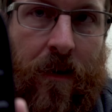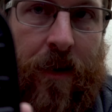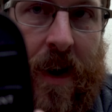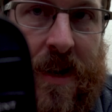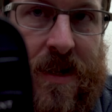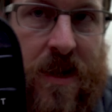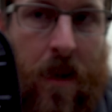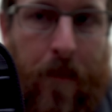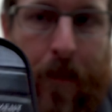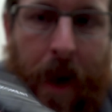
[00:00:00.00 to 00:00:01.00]
lens
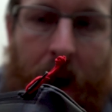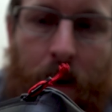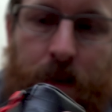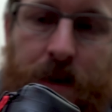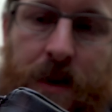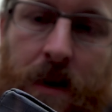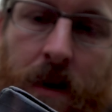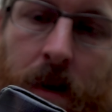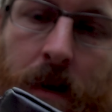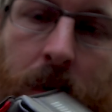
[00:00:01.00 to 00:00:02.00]
pouch.
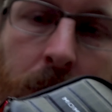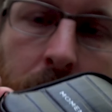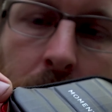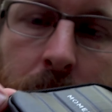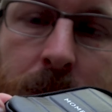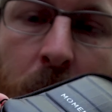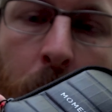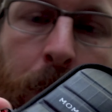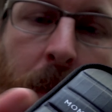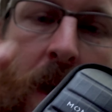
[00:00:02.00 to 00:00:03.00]

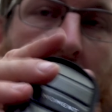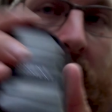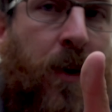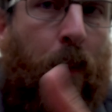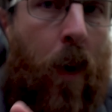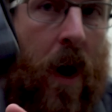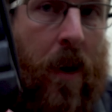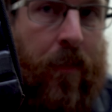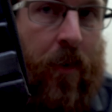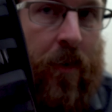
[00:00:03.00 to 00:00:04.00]
So it's a
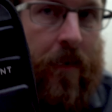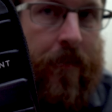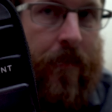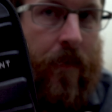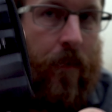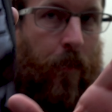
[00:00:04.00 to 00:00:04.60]
weatherproof